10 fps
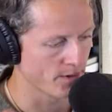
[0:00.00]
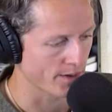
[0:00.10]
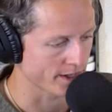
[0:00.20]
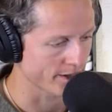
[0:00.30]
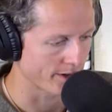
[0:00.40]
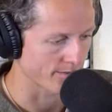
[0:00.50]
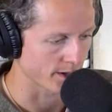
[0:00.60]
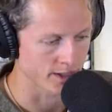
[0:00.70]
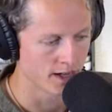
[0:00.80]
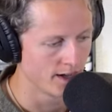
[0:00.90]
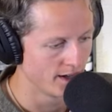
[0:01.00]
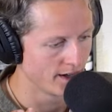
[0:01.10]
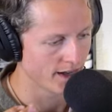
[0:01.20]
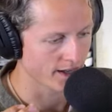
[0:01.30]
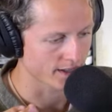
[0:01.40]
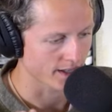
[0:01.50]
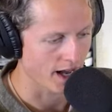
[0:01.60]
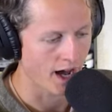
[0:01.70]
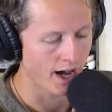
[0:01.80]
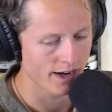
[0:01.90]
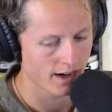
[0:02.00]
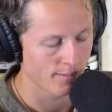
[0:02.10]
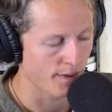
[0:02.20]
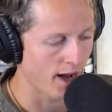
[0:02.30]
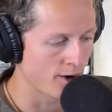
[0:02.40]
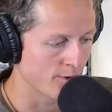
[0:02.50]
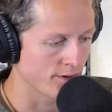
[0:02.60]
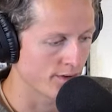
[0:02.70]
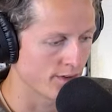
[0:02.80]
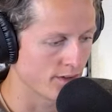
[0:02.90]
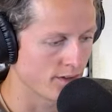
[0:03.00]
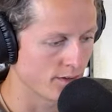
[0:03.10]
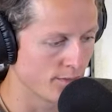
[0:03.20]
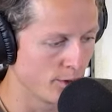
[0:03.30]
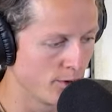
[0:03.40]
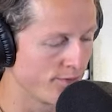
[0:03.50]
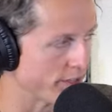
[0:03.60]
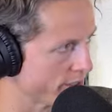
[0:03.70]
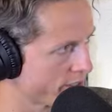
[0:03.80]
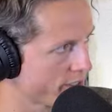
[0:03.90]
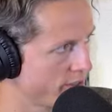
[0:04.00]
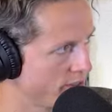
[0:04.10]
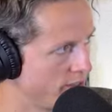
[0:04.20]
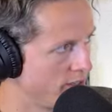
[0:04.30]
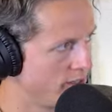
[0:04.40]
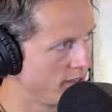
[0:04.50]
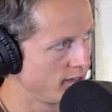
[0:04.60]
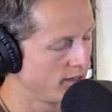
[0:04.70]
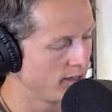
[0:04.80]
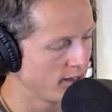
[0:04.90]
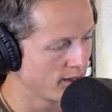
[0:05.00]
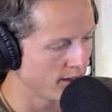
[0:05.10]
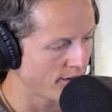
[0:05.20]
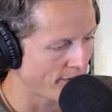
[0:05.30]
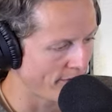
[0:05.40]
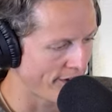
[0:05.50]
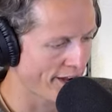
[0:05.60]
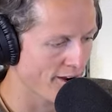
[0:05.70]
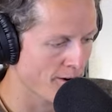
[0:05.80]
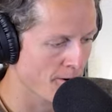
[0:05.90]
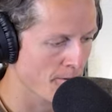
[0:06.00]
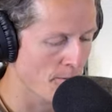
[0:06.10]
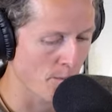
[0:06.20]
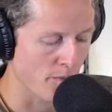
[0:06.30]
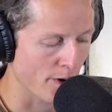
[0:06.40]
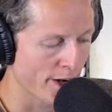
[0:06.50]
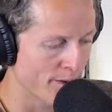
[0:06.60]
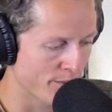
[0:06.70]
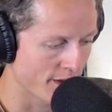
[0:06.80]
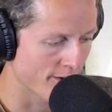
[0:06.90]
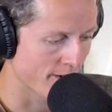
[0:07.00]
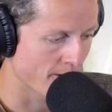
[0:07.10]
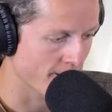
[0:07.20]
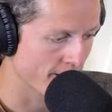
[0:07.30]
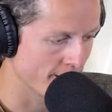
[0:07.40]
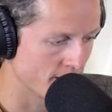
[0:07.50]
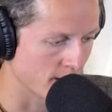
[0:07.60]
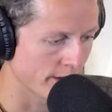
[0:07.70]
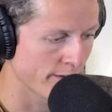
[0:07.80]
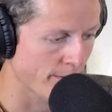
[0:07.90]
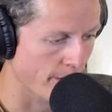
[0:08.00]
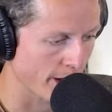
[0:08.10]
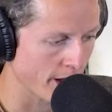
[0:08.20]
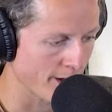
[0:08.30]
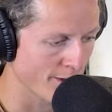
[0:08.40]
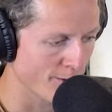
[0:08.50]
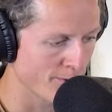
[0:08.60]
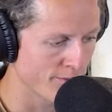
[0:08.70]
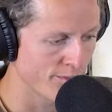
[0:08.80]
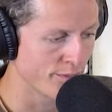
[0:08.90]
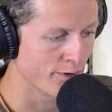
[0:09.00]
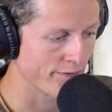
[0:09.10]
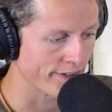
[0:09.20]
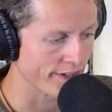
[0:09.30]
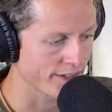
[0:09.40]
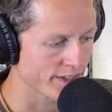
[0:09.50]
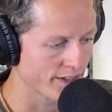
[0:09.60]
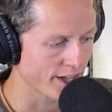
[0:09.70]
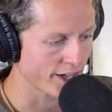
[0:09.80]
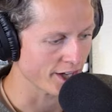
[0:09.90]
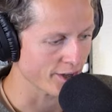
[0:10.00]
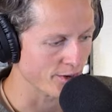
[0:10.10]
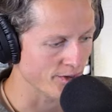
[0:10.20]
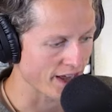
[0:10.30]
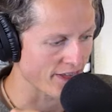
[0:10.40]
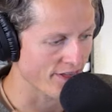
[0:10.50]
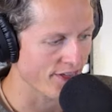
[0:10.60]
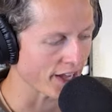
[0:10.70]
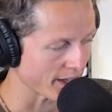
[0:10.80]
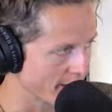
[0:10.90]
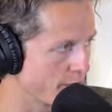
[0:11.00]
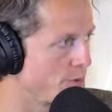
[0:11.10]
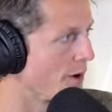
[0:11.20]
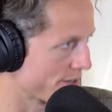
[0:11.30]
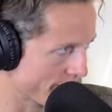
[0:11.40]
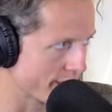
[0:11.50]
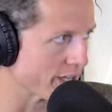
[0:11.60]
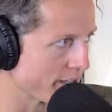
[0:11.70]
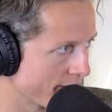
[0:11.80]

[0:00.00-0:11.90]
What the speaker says: New Mexico Netflix. It's not about the movies. Their bread and butter is delivering you movies that they think you want to see.